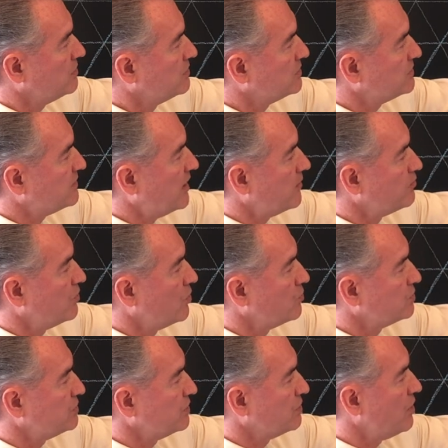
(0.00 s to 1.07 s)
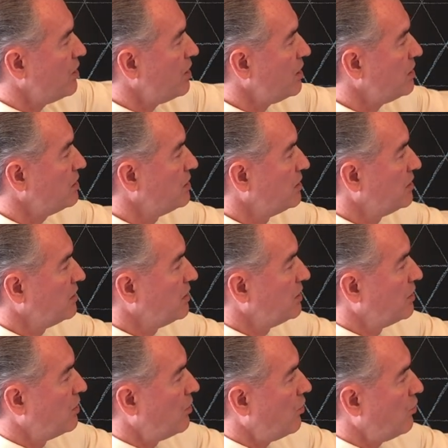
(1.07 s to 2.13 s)
step, no cigar.
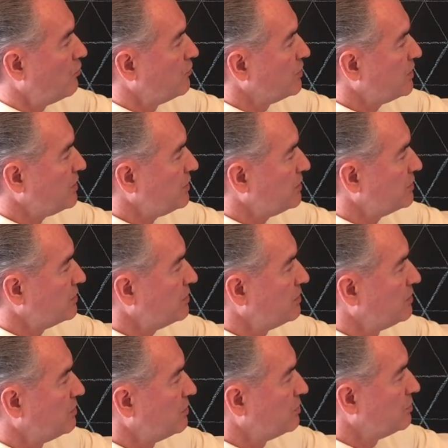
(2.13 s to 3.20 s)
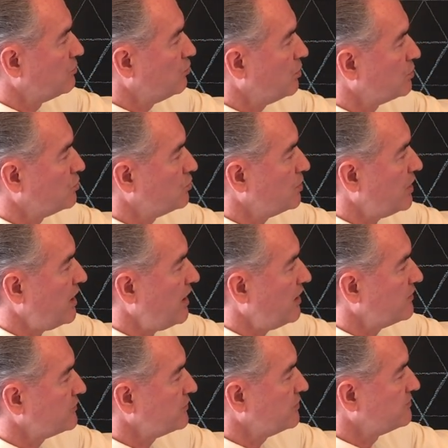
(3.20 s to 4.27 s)
Over here, what do we have?